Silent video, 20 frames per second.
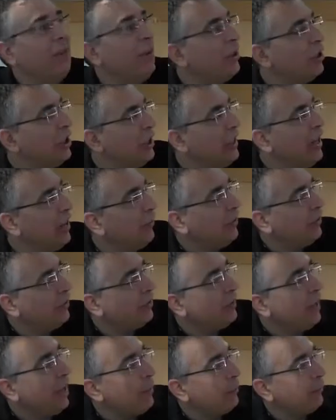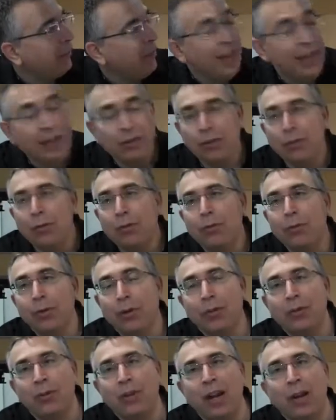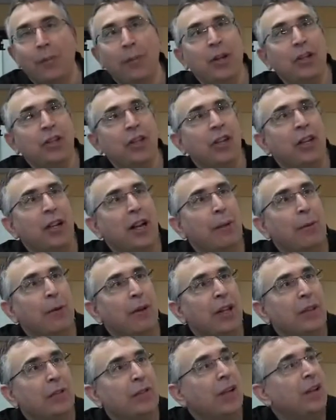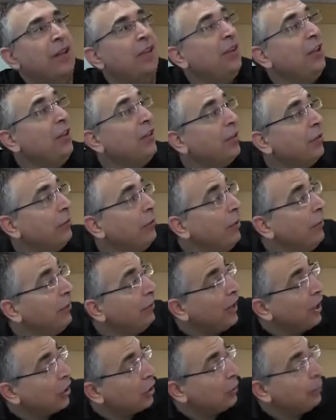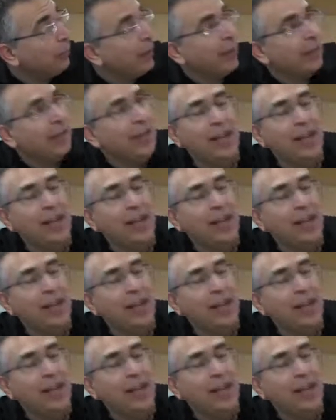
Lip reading: They've actually left the steps in for the flybridge, and what they've done is use the roof section back